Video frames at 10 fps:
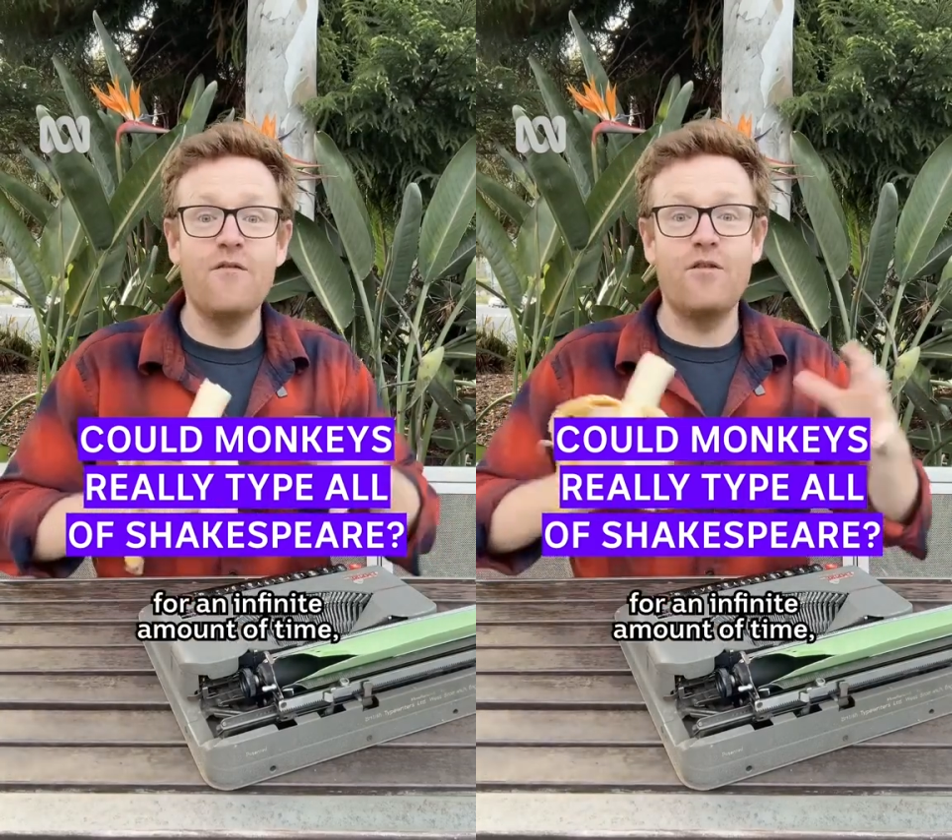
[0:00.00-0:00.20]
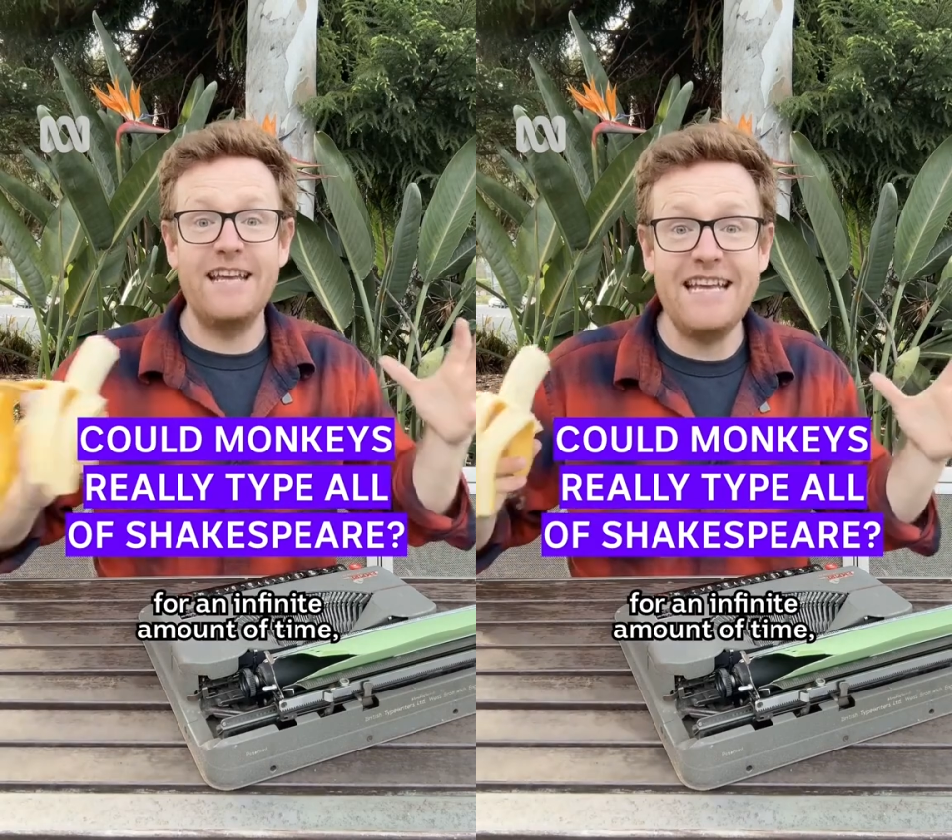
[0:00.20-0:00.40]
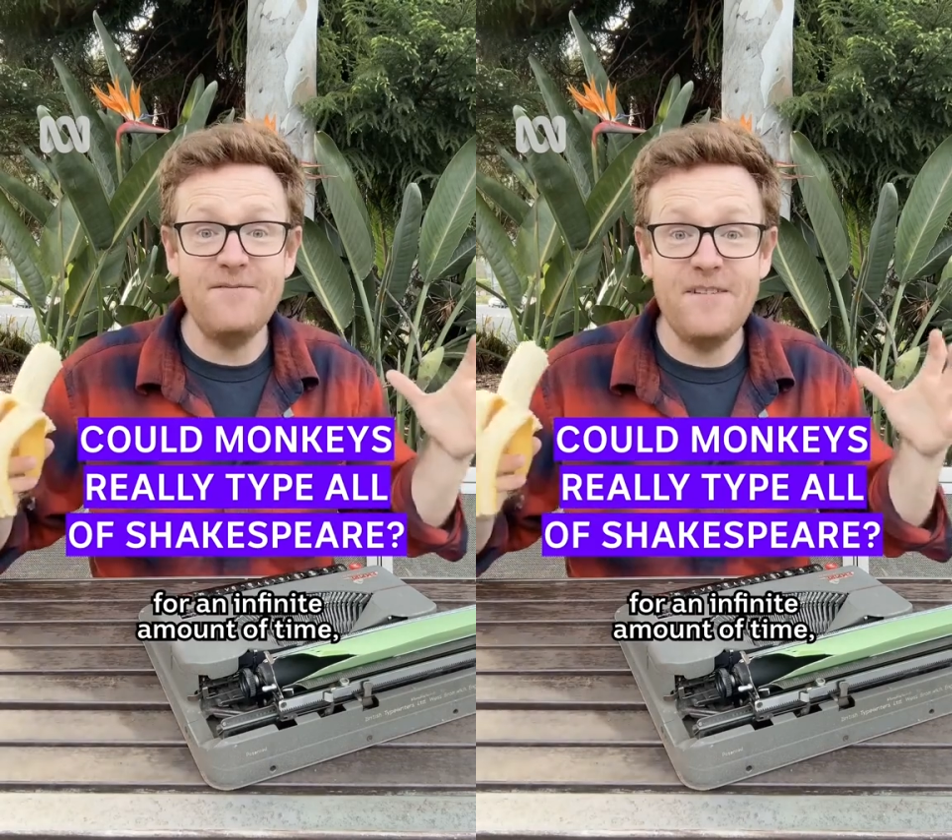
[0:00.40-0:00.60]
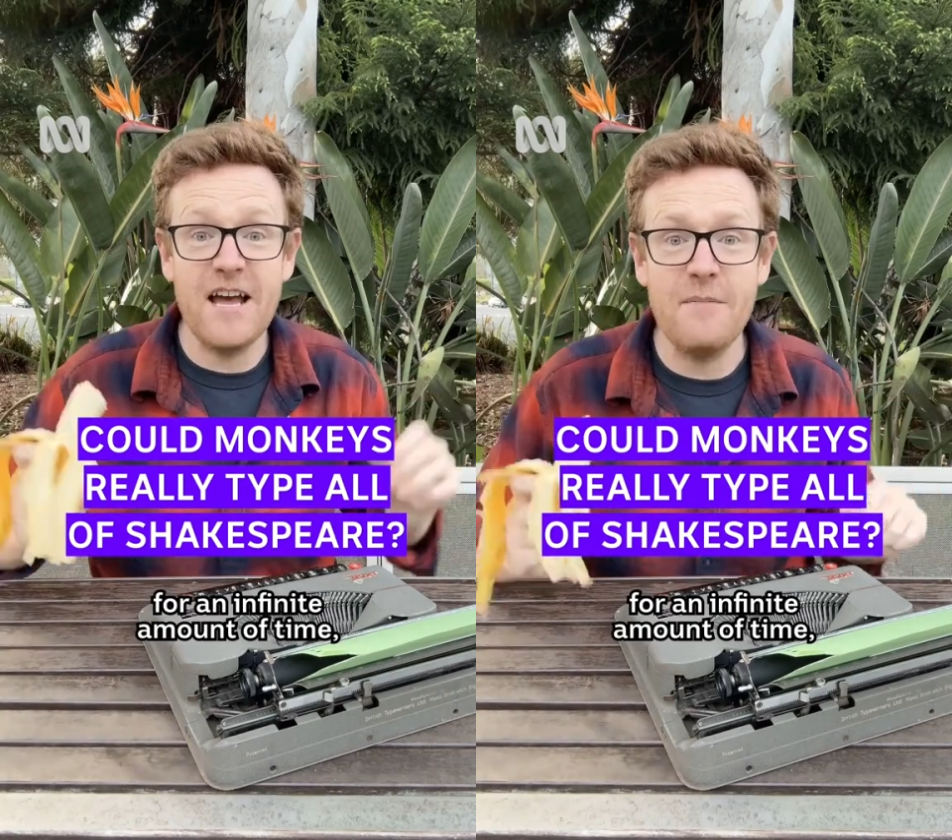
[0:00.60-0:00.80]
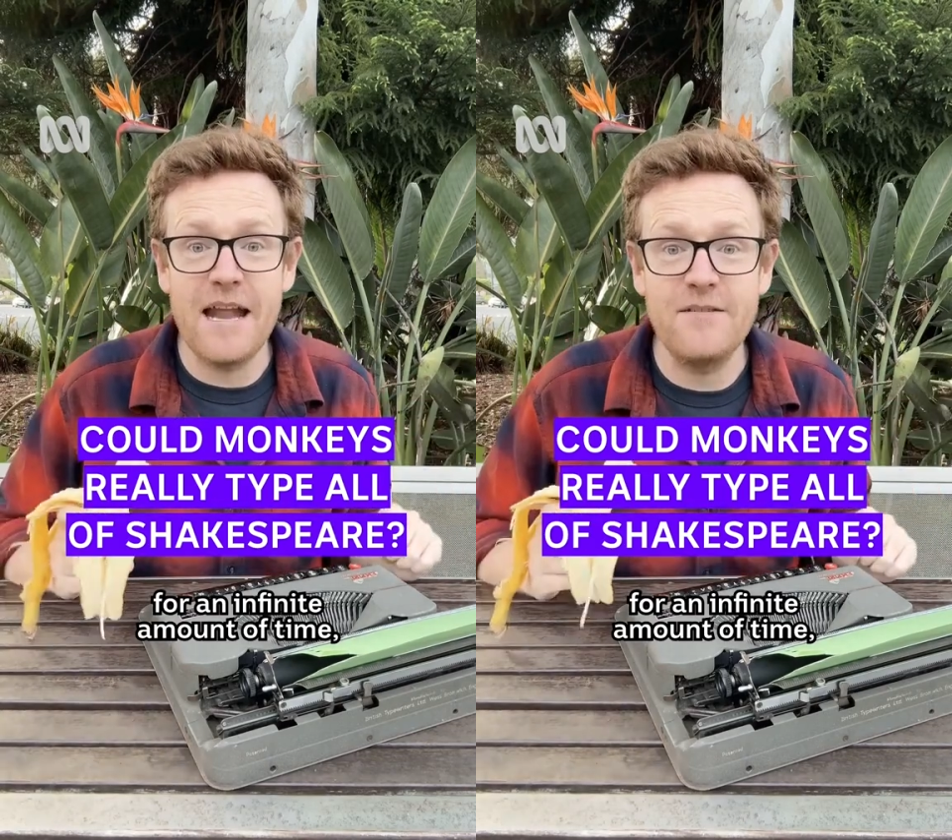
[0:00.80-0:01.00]
for an
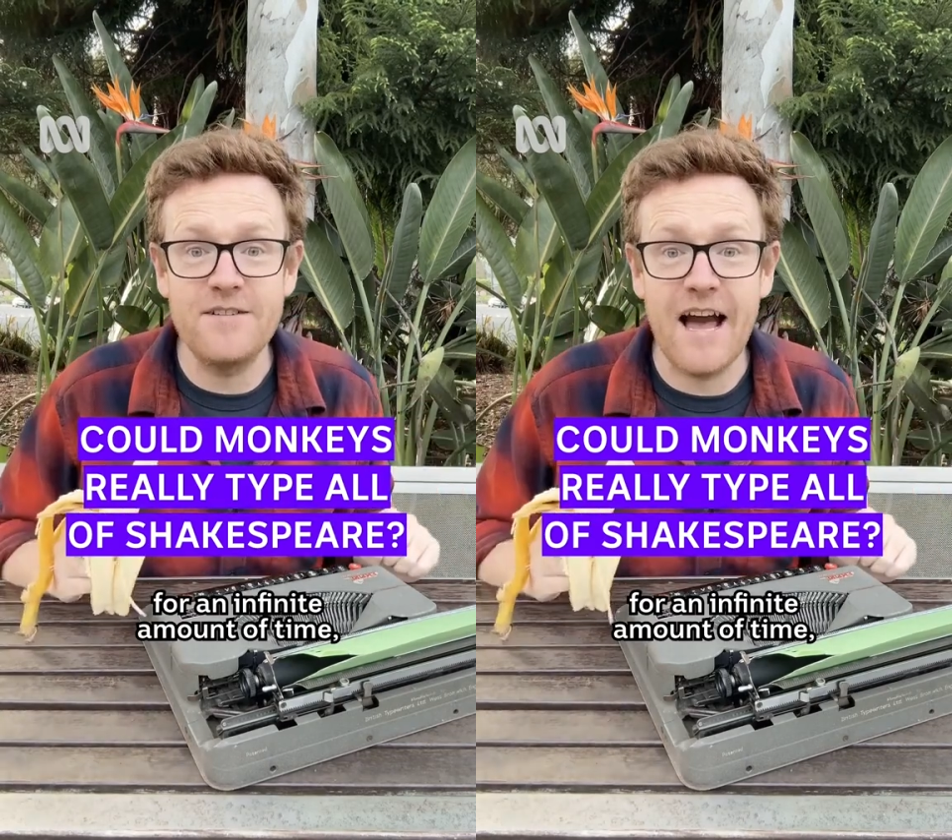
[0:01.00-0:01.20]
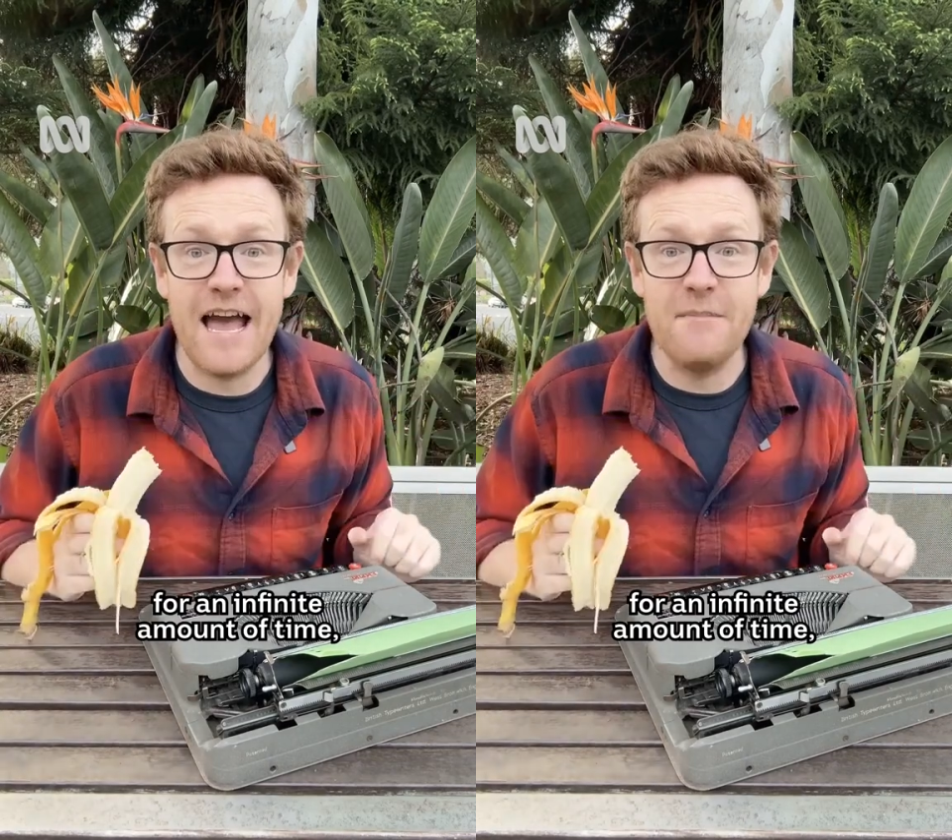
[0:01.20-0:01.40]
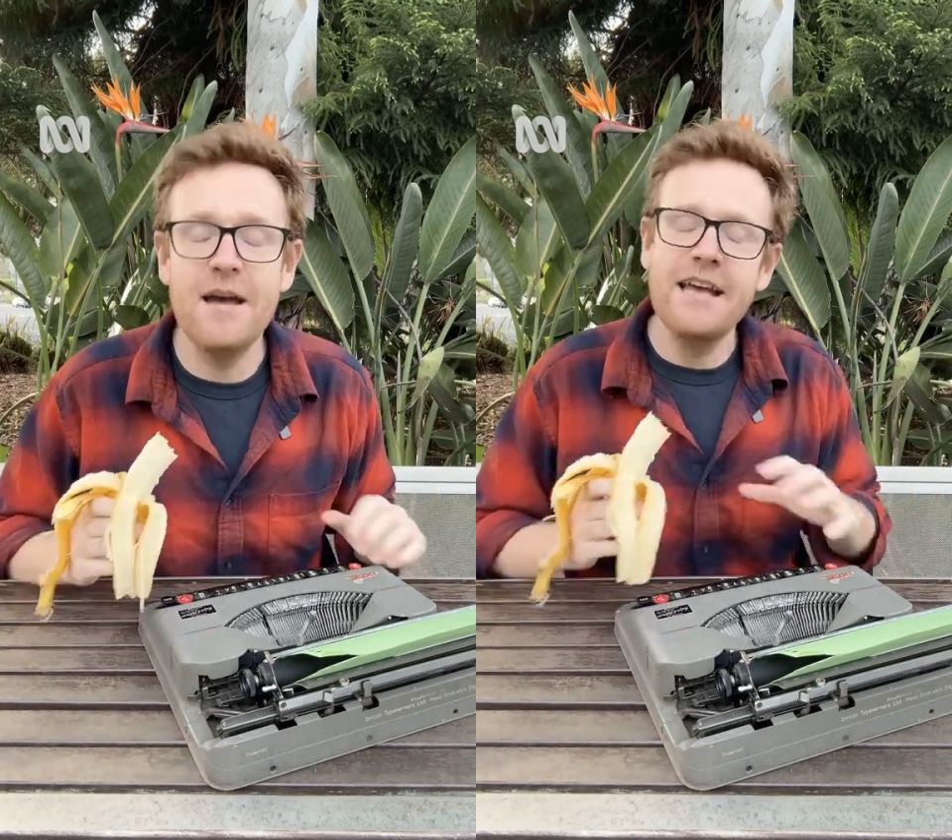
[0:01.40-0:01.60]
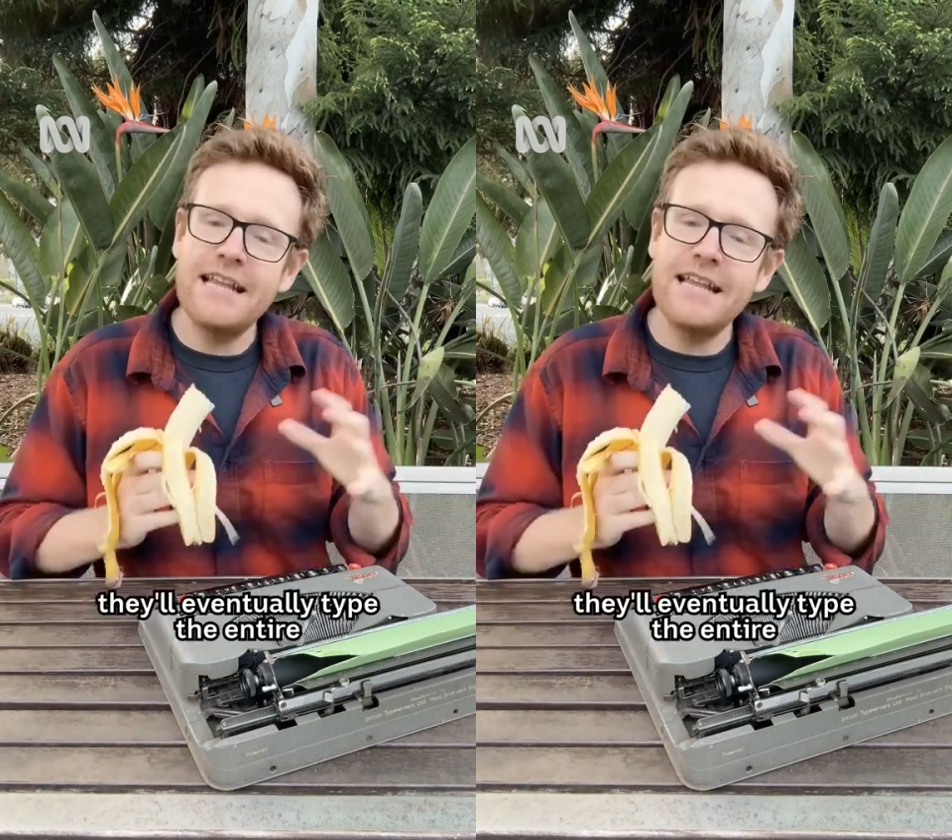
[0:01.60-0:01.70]
infinite amount of time,